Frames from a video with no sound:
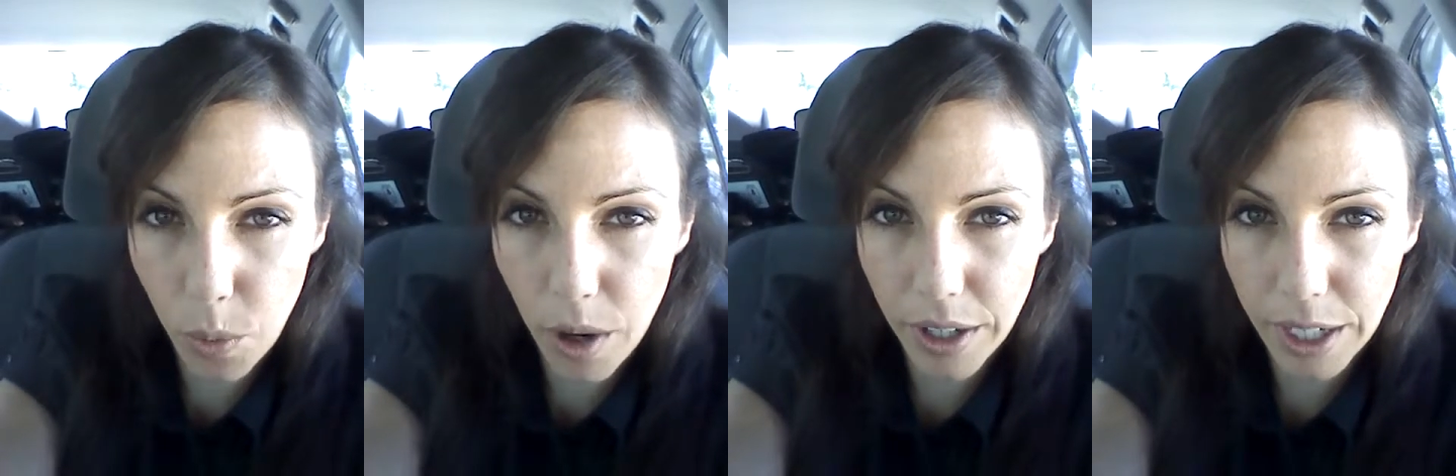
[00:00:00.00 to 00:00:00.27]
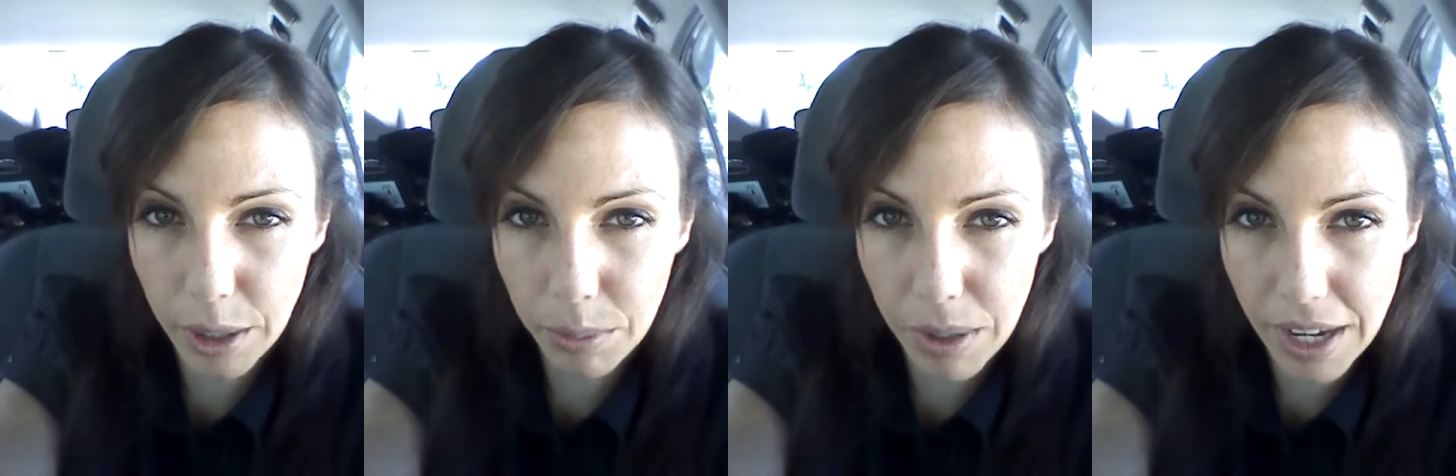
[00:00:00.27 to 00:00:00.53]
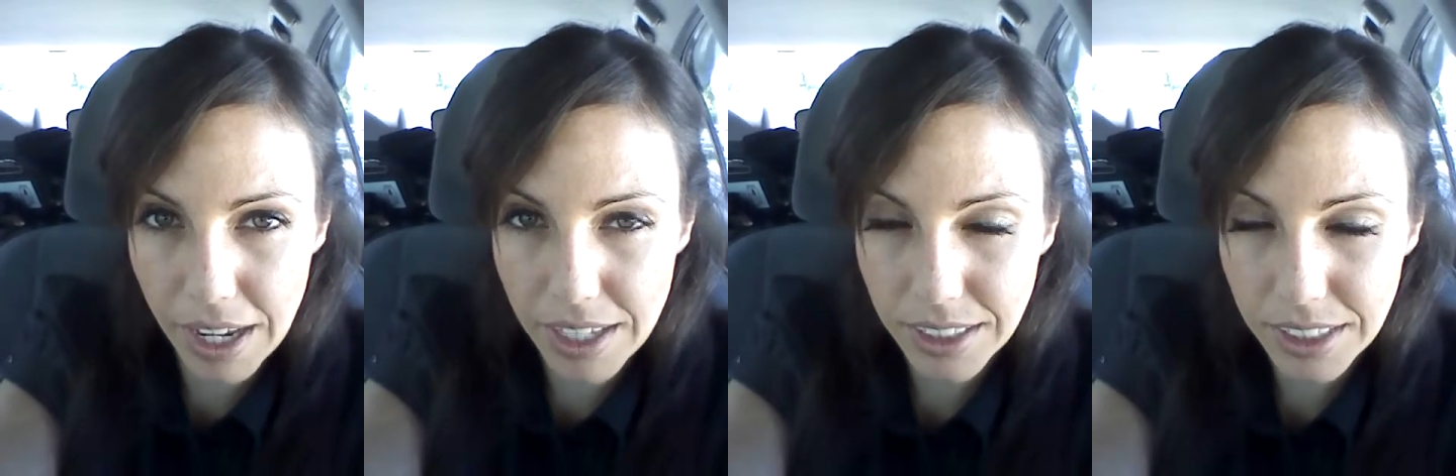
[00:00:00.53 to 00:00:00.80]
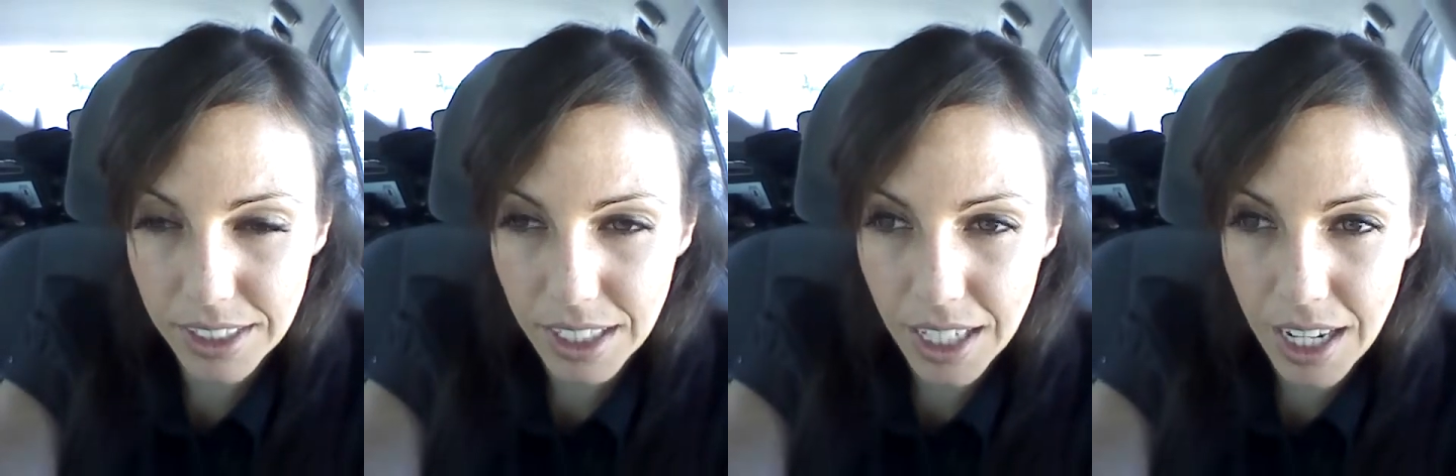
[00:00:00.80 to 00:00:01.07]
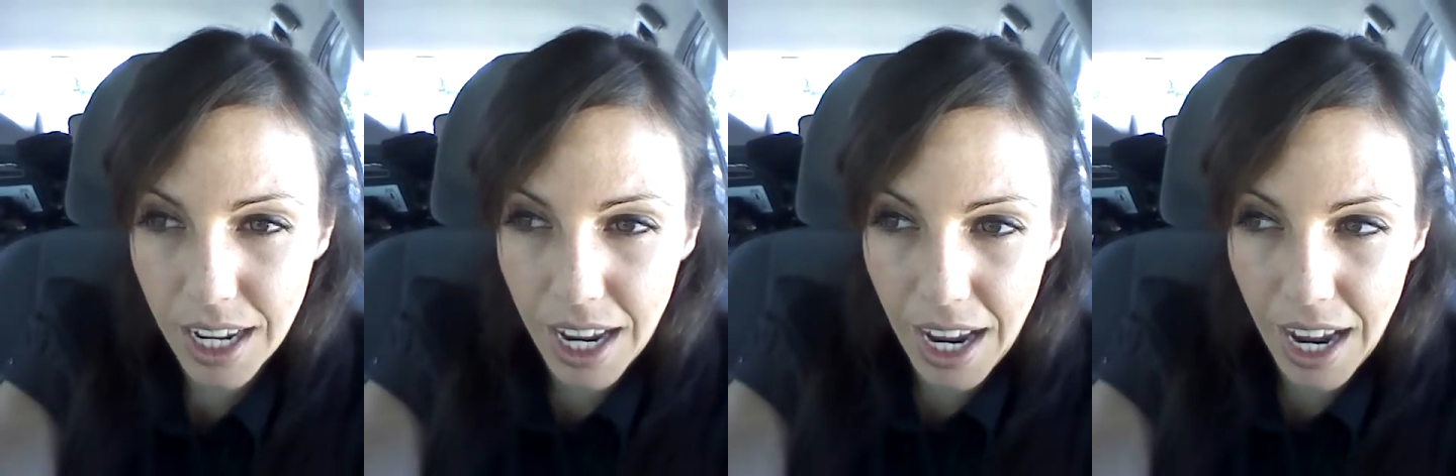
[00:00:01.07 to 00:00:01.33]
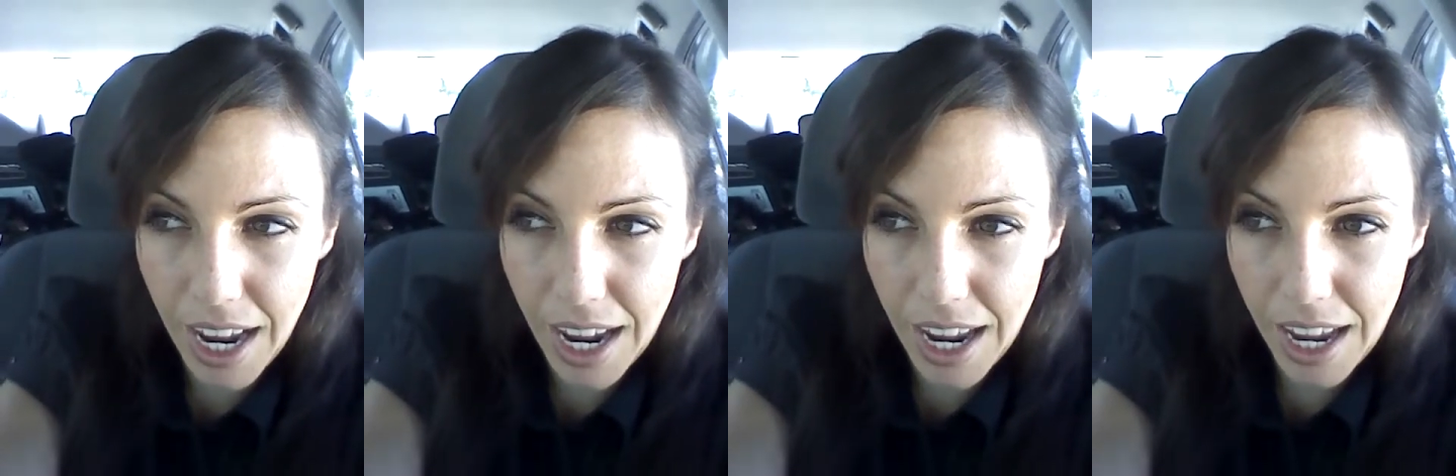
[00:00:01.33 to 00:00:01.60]
walking pace,
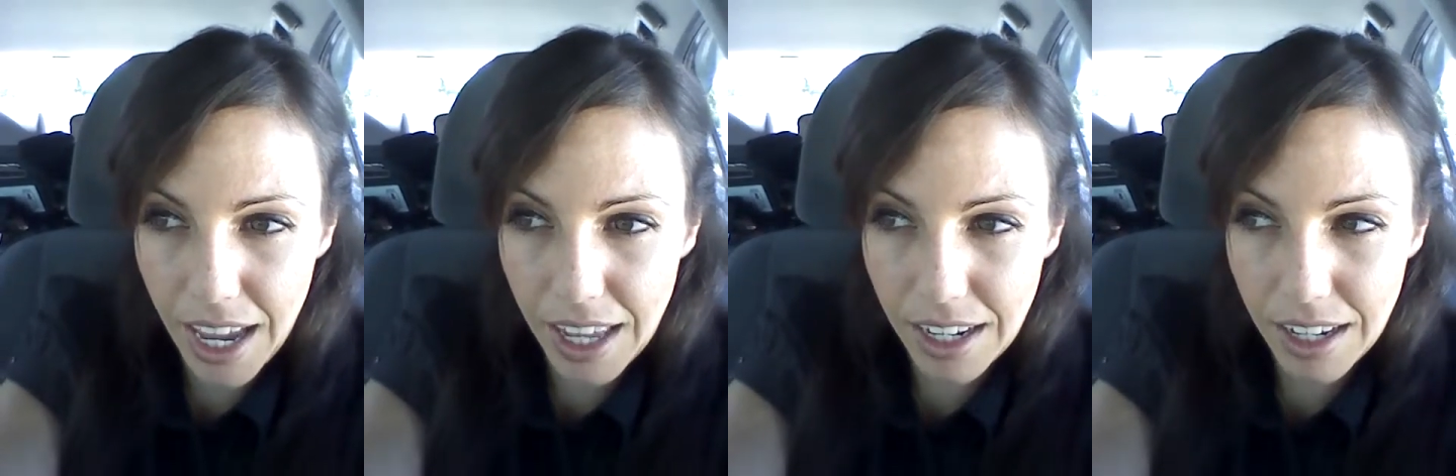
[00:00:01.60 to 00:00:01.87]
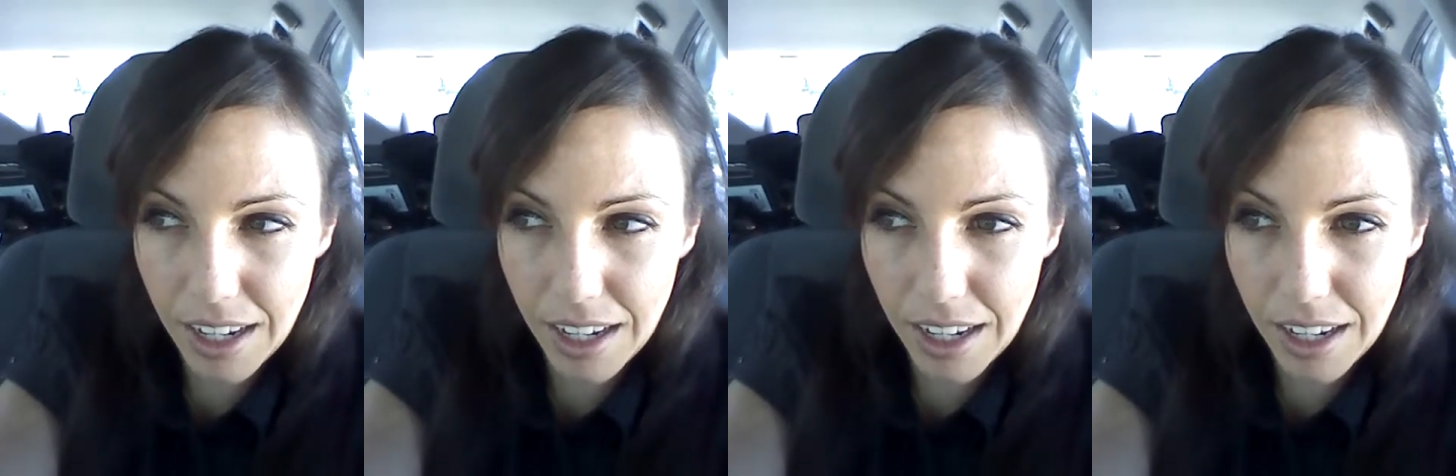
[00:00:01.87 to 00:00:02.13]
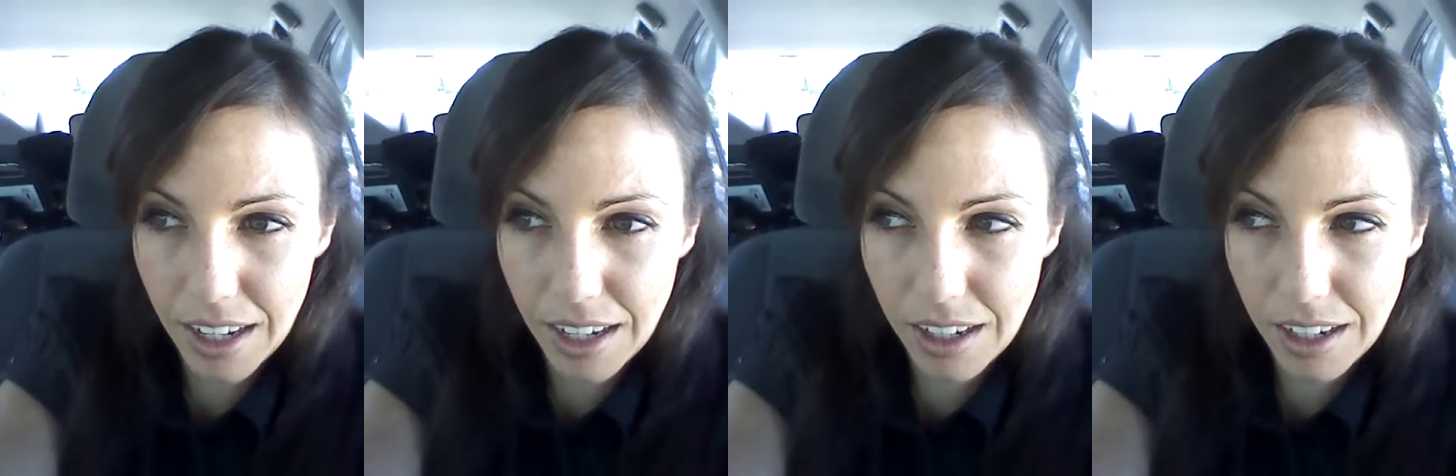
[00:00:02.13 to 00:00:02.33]
and